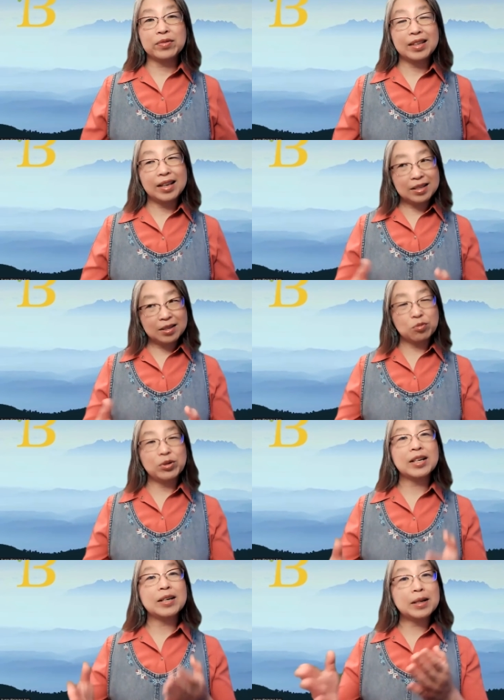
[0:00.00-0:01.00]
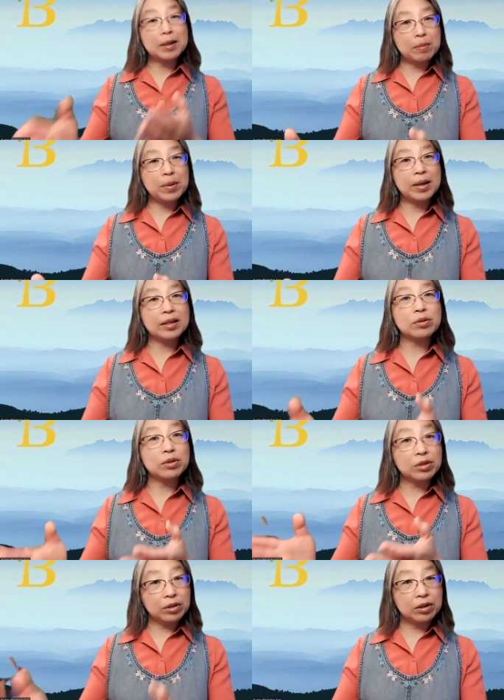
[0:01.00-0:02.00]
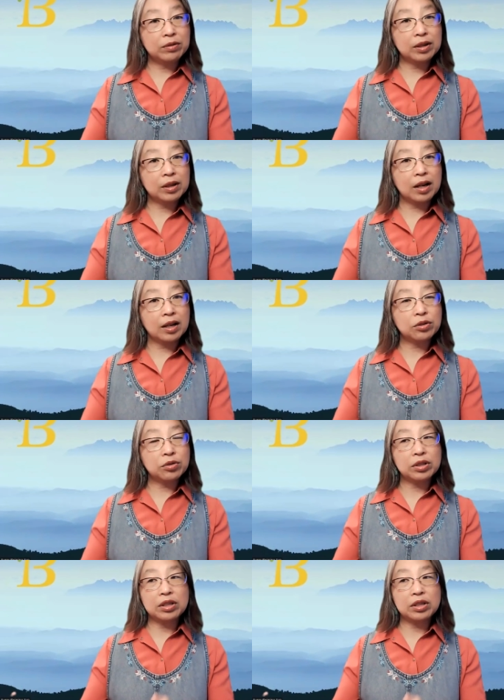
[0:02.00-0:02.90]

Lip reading: Yes, we can commit it to serve the country.